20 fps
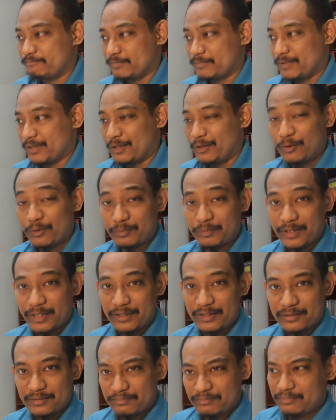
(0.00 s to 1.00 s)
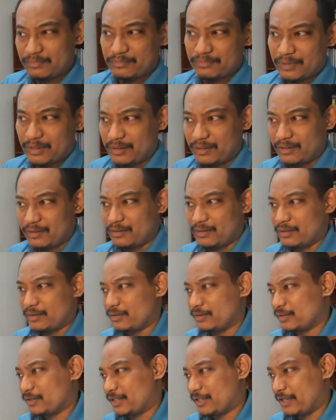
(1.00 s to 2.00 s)
I hope that
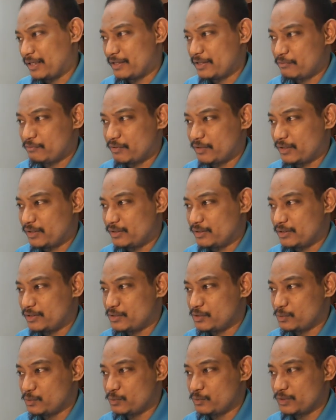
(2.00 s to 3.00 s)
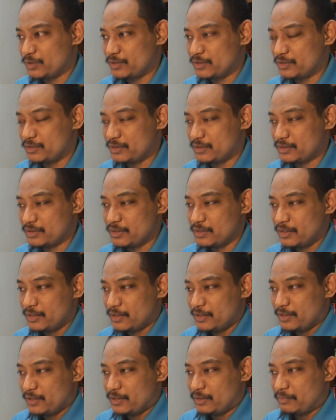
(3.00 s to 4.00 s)
clarify the issue with this
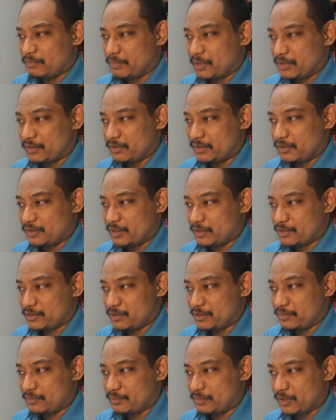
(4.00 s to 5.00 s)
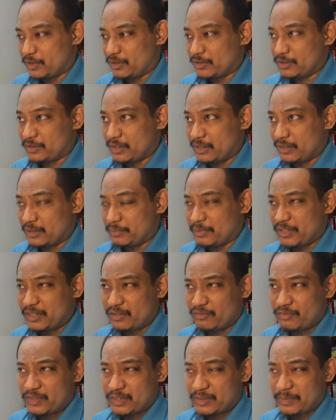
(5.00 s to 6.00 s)
mark reduction, because at the
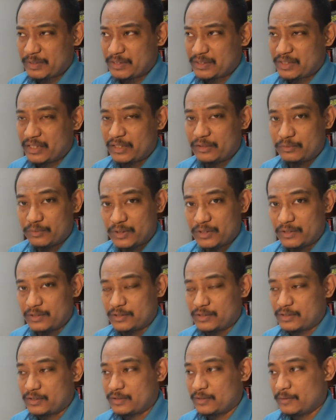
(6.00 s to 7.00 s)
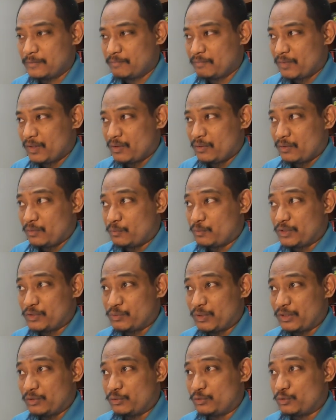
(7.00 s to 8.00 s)
beginning of the semester I do ask,
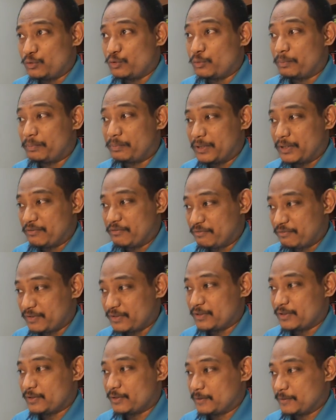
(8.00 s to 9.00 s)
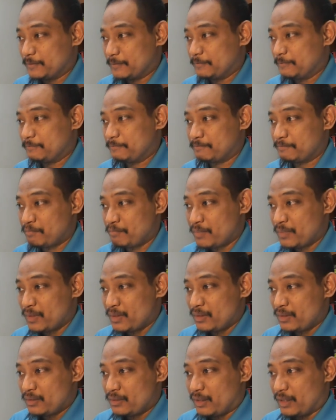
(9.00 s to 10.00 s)
which one do you prefer?
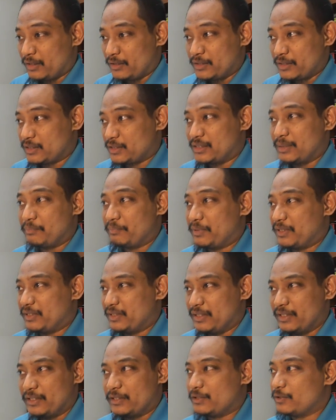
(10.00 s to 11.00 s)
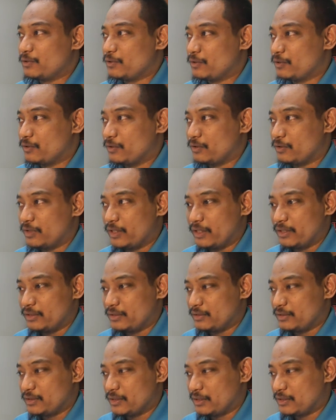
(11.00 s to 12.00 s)
I just simply ignore
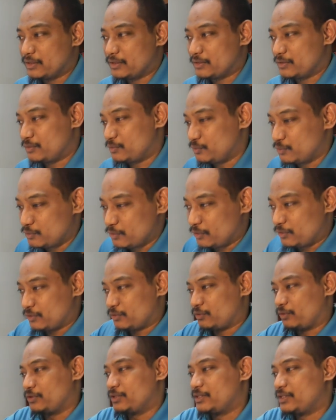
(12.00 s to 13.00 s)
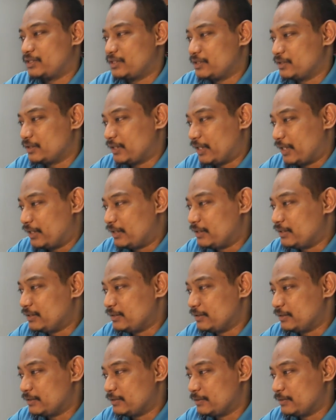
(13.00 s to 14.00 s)
and just do not consider
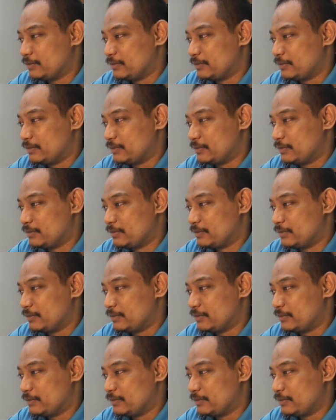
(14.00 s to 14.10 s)
any